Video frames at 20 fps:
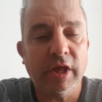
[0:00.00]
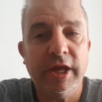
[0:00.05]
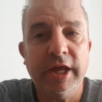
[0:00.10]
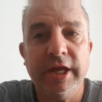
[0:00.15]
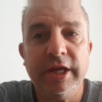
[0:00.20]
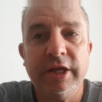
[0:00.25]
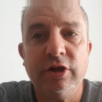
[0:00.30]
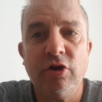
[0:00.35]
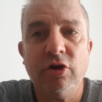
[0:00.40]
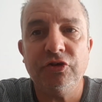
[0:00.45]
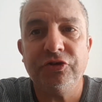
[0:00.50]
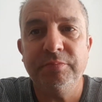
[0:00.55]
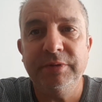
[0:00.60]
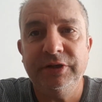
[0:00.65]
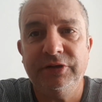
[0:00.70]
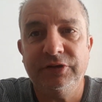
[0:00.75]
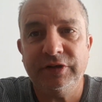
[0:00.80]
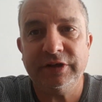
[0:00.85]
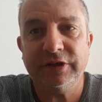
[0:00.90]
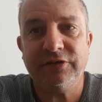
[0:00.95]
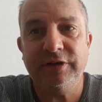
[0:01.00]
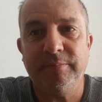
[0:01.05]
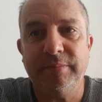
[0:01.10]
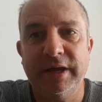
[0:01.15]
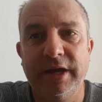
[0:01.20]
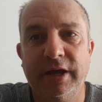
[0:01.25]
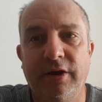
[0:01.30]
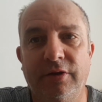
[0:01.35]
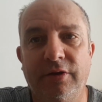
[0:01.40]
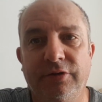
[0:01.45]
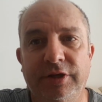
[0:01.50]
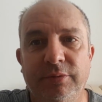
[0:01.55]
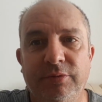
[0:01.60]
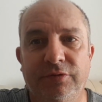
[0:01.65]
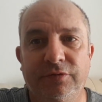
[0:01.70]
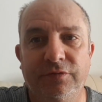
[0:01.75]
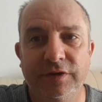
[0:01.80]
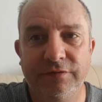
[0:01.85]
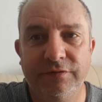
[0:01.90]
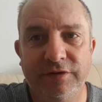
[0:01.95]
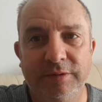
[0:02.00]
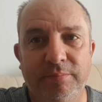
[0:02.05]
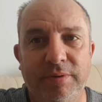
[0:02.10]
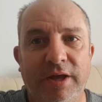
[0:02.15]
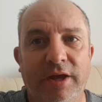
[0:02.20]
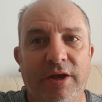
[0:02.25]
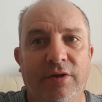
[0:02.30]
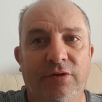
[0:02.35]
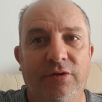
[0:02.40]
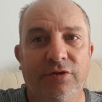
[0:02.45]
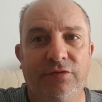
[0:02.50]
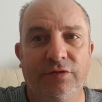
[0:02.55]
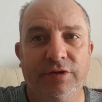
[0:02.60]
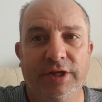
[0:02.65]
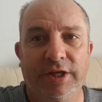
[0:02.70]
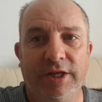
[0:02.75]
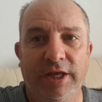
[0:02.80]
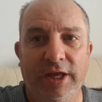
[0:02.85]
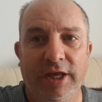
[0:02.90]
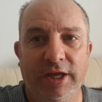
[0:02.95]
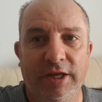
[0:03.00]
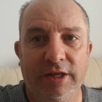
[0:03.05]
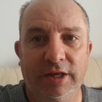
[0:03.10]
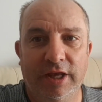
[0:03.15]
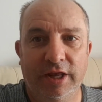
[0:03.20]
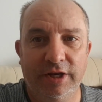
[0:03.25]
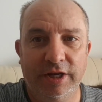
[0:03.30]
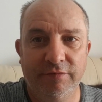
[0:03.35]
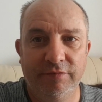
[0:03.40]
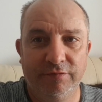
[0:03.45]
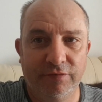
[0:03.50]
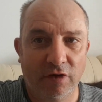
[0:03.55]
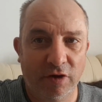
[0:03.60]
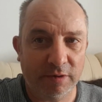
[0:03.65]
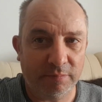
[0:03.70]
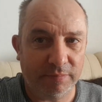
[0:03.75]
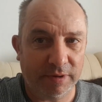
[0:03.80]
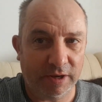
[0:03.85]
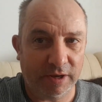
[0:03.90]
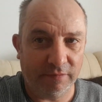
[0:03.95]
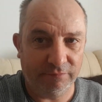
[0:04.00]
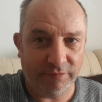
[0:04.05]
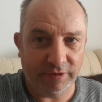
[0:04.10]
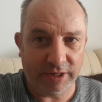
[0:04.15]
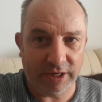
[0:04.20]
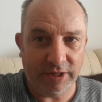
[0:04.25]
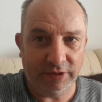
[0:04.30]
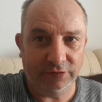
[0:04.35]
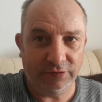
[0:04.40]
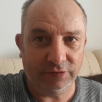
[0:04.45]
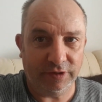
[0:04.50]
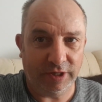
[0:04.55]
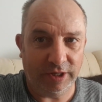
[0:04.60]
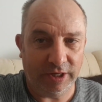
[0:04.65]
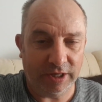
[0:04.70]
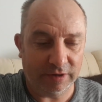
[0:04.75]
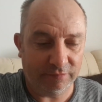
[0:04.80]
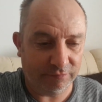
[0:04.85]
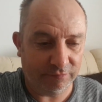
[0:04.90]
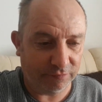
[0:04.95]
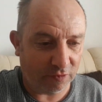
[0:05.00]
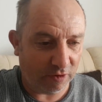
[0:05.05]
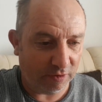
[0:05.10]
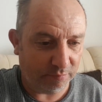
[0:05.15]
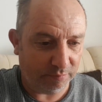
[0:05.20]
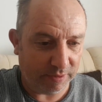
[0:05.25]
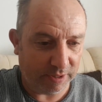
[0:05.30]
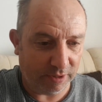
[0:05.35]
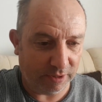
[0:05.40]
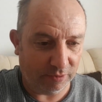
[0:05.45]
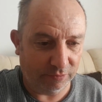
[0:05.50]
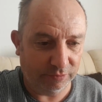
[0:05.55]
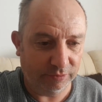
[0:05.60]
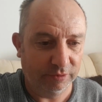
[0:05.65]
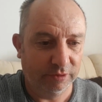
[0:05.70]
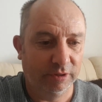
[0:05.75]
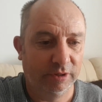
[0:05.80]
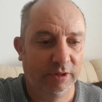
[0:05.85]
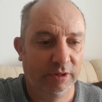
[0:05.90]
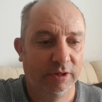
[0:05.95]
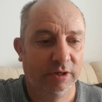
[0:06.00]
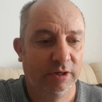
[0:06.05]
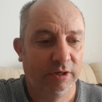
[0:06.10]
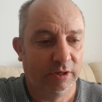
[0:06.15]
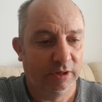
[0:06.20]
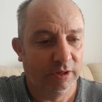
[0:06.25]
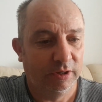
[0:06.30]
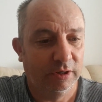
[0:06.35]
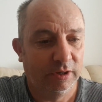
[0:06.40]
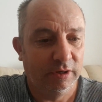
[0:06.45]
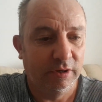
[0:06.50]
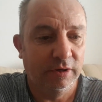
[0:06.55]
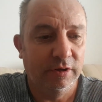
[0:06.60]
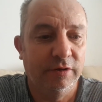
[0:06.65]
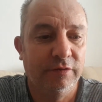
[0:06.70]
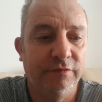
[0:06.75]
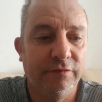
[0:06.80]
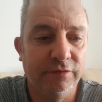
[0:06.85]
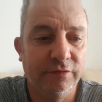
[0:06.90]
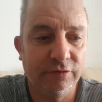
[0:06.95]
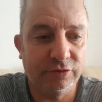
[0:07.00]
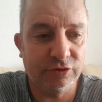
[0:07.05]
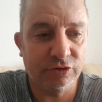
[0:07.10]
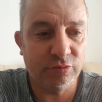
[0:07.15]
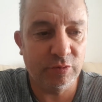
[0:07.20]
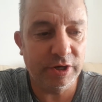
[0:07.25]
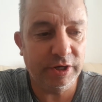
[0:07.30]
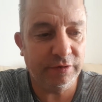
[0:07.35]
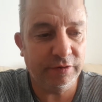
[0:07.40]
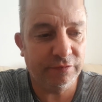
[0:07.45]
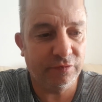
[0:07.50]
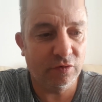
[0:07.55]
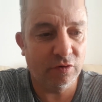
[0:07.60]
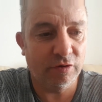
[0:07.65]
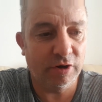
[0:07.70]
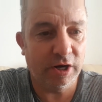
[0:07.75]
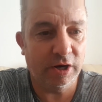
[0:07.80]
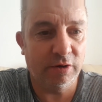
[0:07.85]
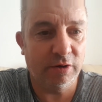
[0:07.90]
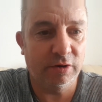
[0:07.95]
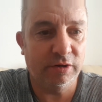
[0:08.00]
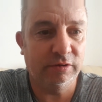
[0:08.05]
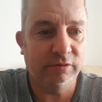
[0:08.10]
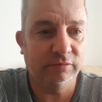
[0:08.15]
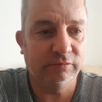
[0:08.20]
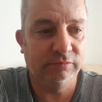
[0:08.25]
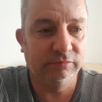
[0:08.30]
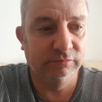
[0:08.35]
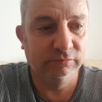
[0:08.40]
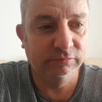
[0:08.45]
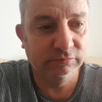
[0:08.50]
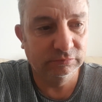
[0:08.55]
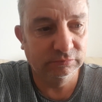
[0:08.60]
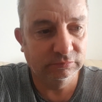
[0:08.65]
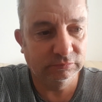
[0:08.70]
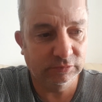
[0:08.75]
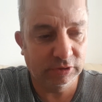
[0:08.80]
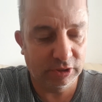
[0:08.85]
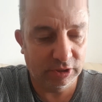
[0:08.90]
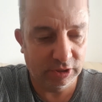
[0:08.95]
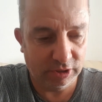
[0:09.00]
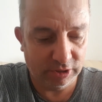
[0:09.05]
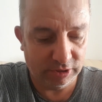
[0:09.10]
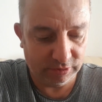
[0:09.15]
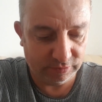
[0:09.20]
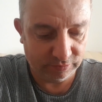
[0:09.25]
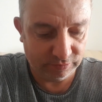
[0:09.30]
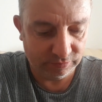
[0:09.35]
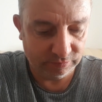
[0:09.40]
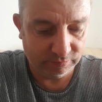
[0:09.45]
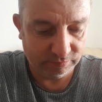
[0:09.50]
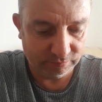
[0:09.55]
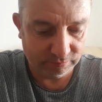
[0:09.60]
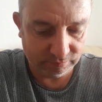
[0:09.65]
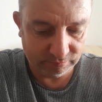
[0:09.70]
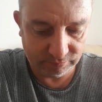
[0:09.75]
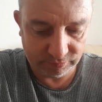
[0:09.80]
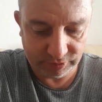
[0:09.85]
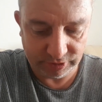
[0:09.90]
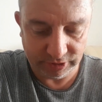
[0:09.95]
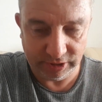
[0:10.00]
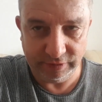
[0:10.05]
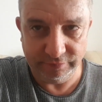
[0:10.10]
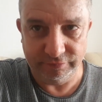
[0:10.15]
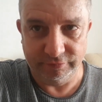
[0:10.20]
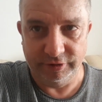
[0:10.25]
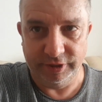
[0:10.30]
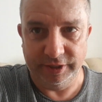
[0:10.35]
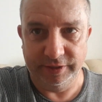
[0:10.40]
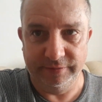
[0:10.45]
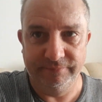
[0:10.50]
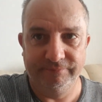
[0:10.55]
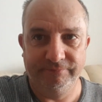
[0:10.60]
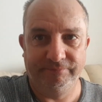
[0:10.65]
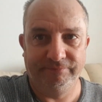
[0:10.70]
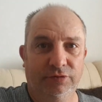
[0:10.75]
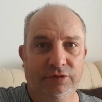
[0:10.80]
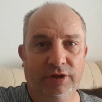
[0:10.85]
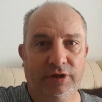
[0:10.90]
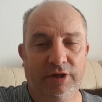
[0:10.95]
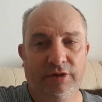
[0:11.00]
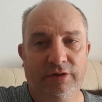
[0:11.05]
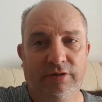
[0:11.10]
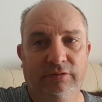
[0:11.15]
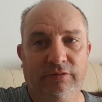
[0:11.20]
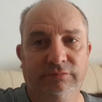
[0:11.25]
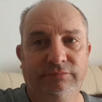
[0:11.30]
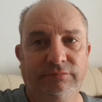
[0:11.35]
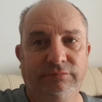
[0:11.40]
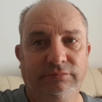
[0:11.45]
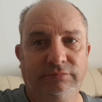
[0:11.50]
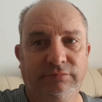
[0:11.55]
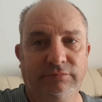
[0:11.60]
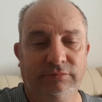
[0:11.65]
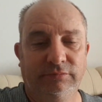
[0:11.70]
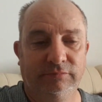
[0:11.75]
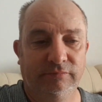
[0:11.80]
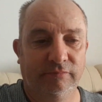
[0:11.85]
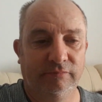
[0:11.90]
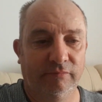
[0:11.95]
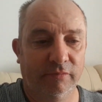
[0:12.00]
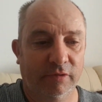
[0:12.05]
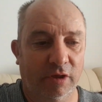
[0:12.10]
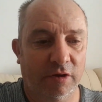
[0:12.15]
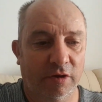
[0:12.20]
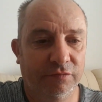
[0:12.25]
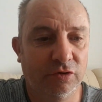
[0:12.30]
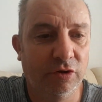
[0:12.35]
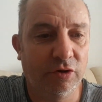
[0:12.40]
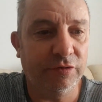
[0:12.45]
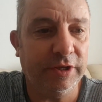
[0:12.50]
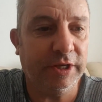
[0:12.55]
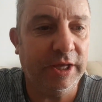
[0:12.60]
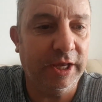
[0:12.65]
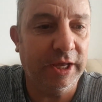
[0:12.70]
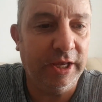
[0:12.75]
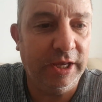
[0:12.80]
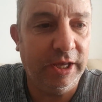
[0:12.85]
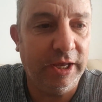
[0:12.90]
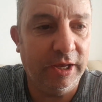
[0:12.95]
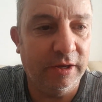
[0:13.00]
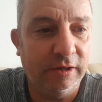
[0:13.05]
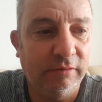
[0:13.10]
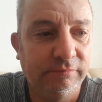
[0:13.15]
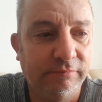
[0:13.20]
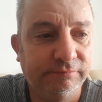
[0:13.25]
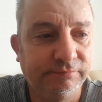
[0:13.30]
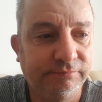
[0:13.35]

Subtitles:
it cost me £60. It was £50 for the kit, and then £5 VAT and £5 for 24-hour delivery. So I've got the kit here.